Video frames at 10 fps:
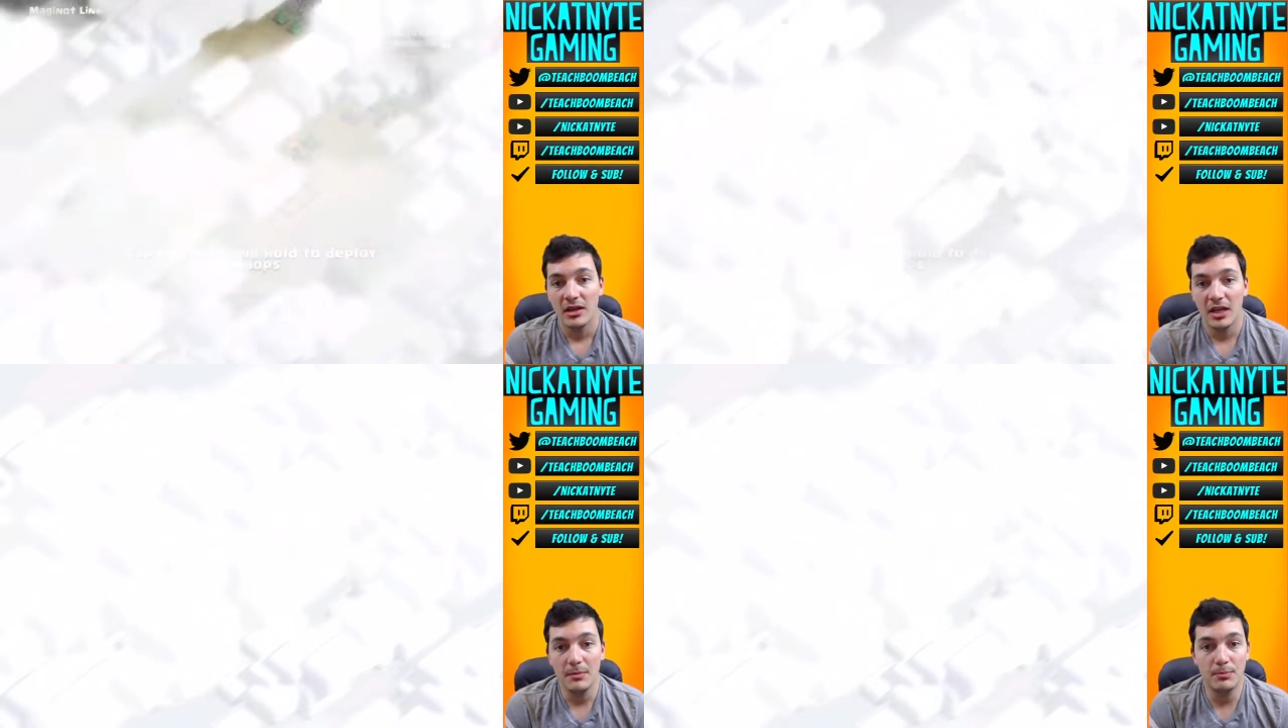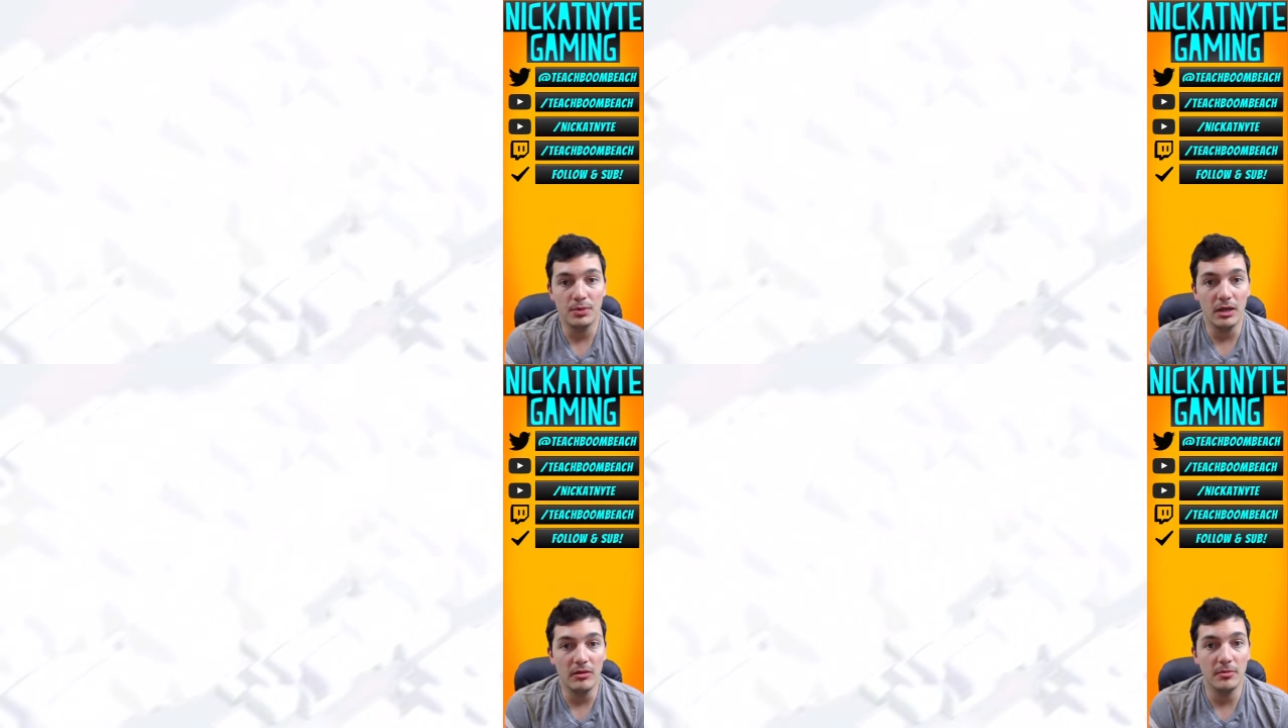I'd
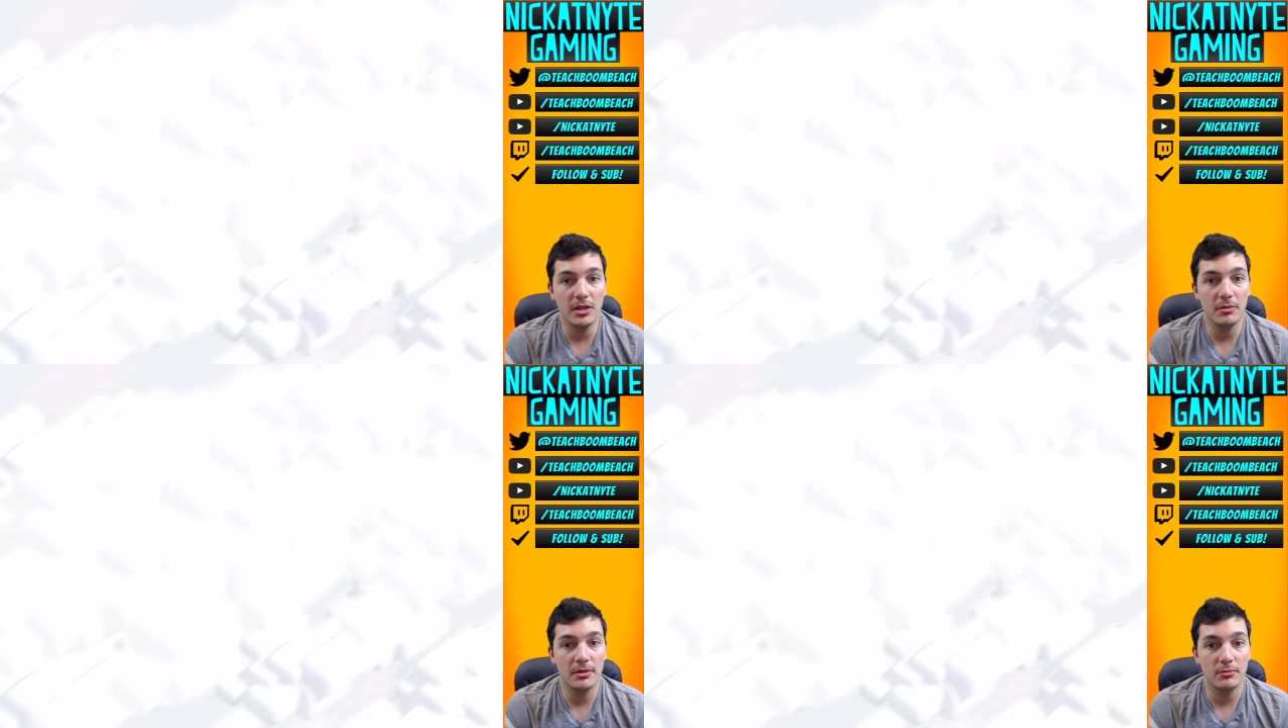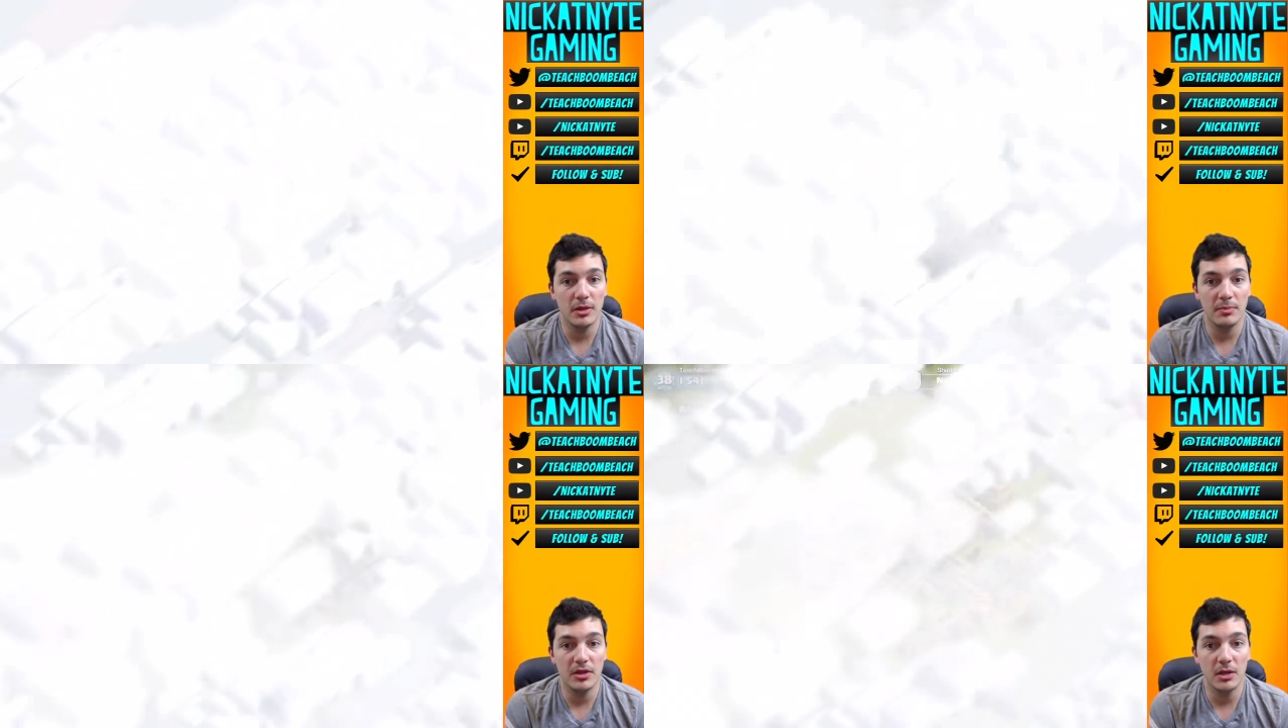probably be able to
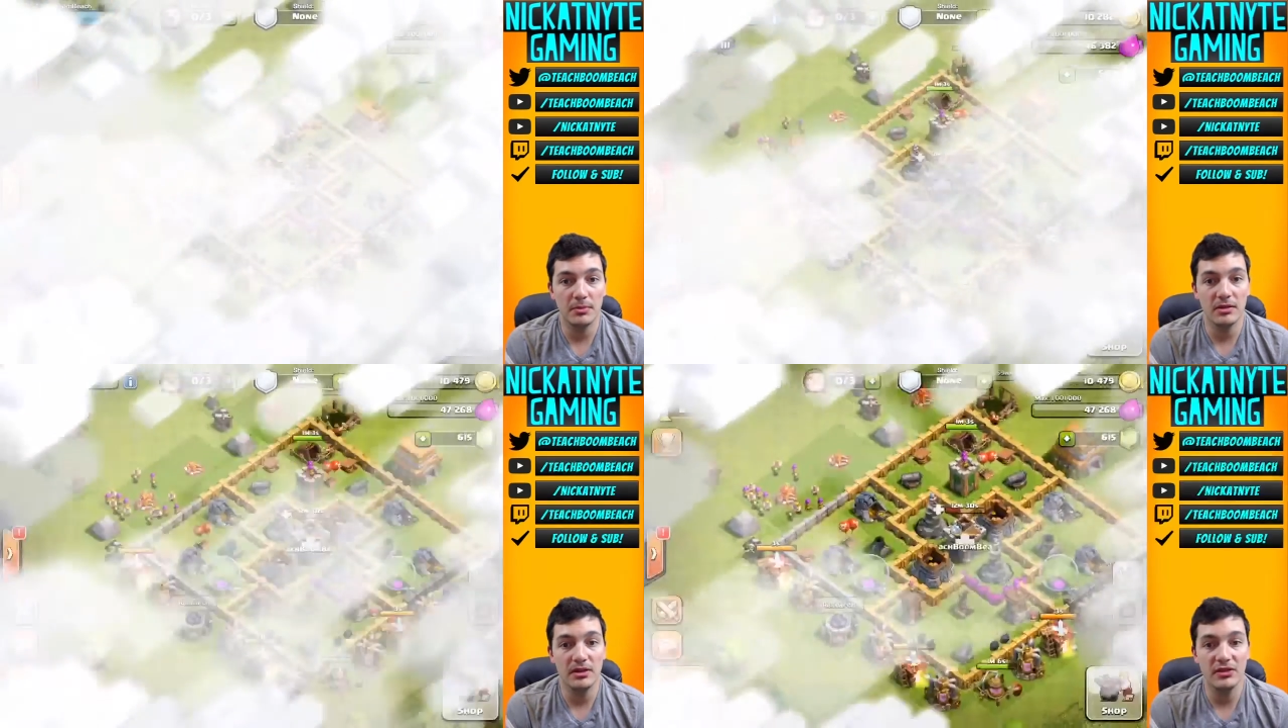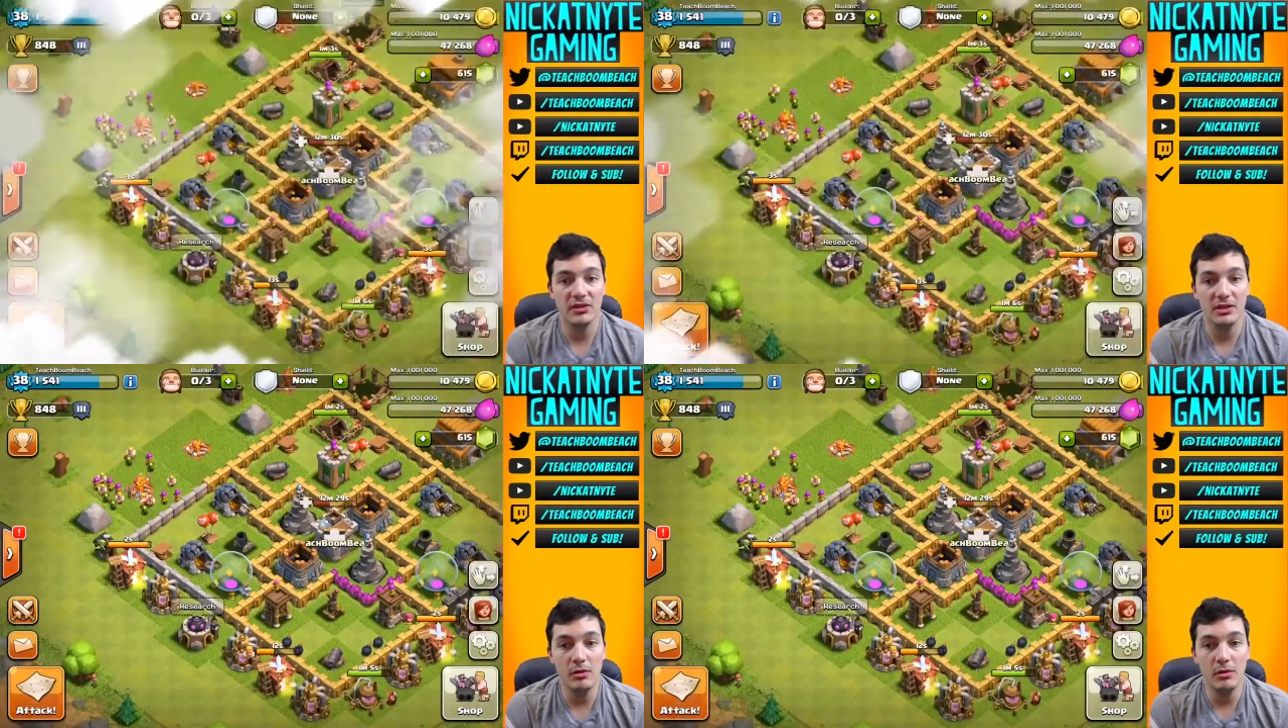rip it up, but let's see